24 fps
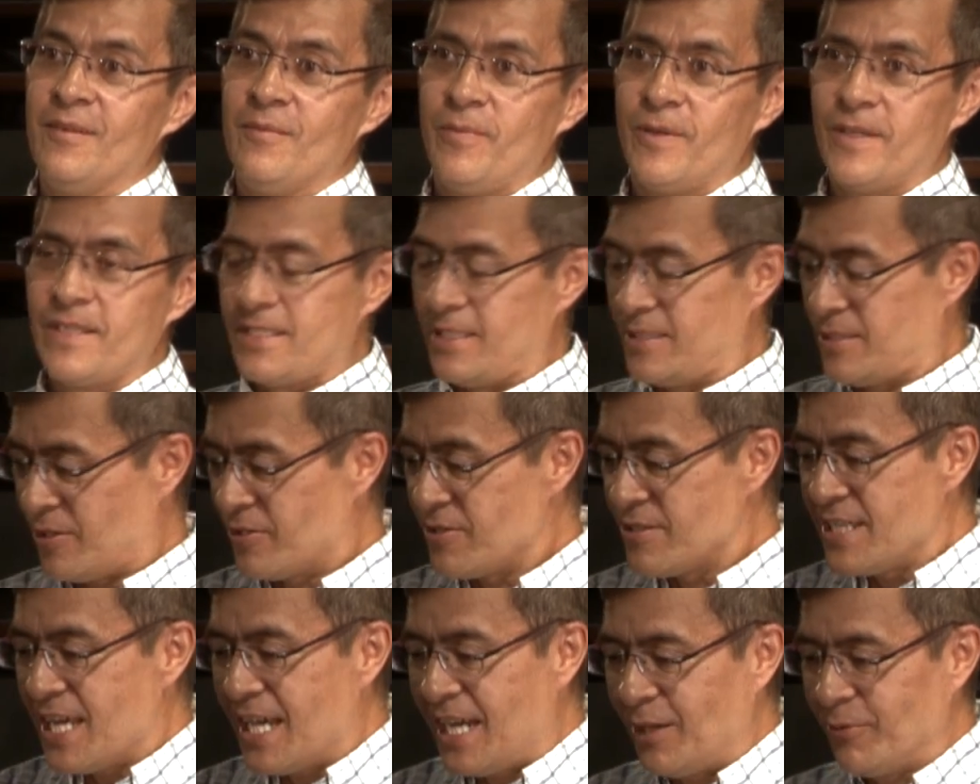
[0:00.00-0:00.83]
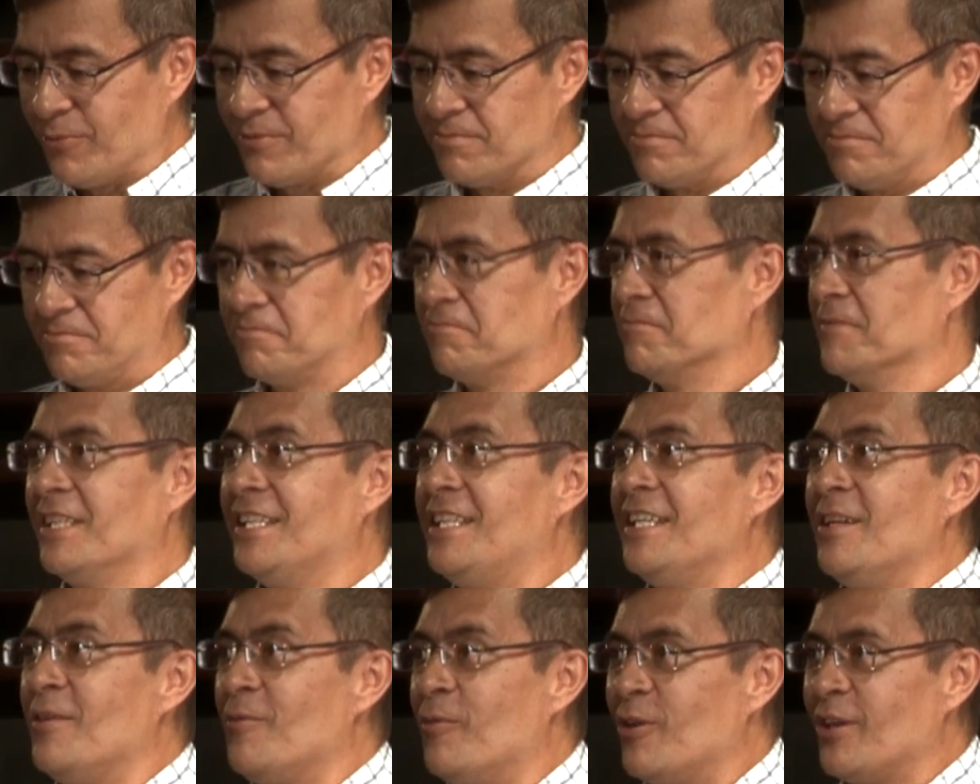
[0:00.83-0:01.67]
but as it turns out, it
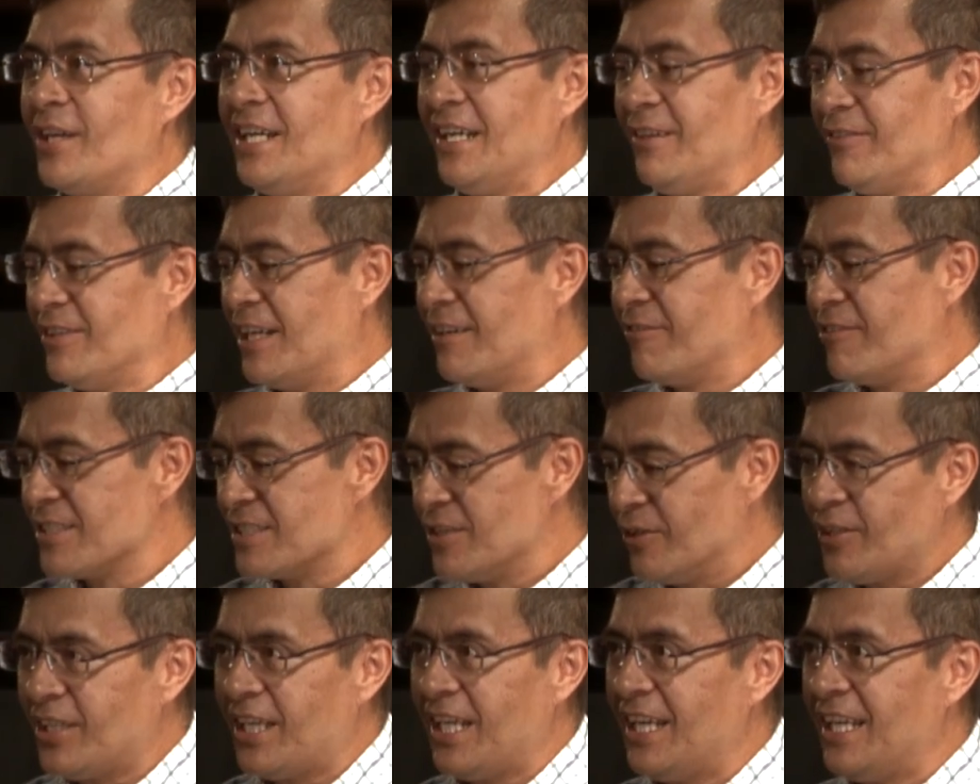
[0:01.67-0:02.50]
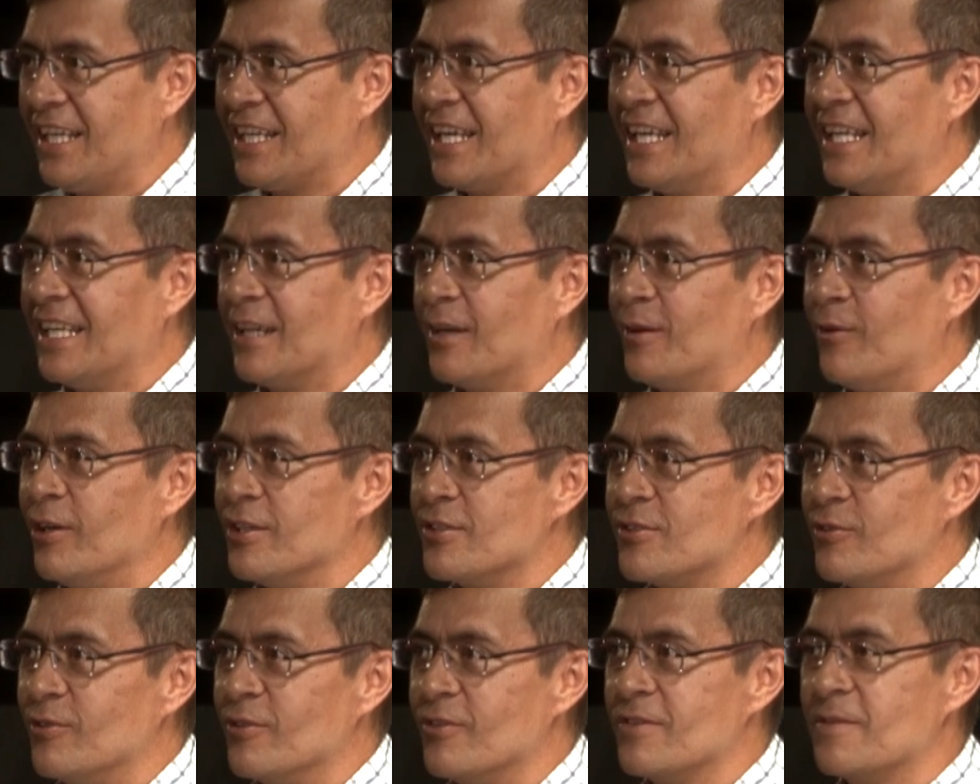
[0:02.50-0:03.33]
didn't work out. I was not getting any
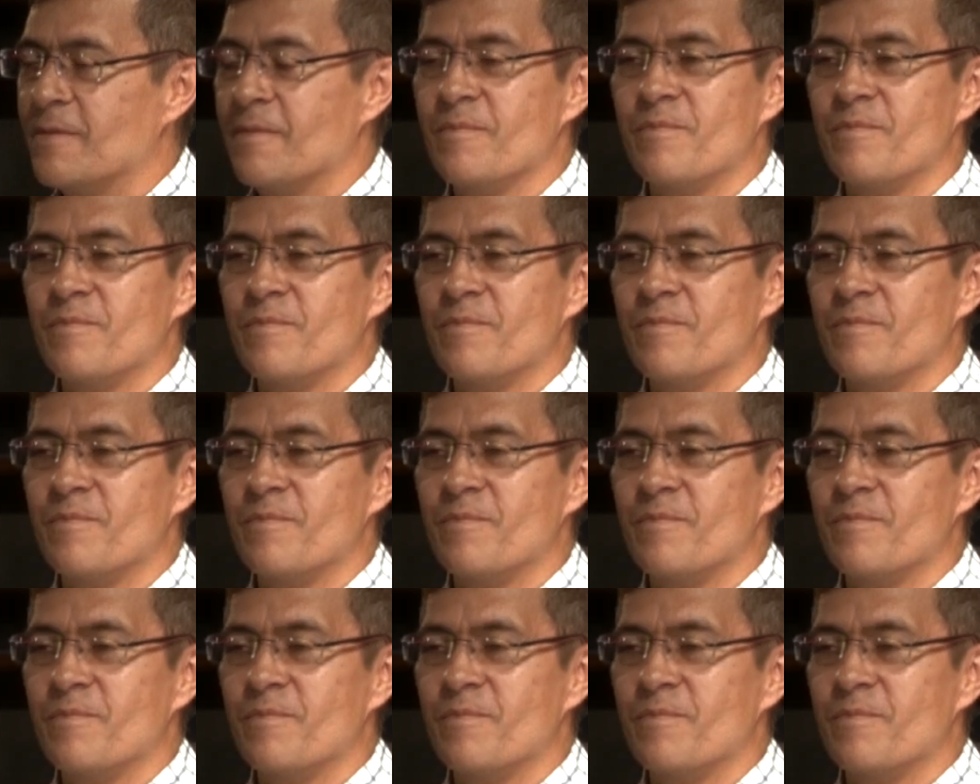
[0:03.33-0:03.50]
questions.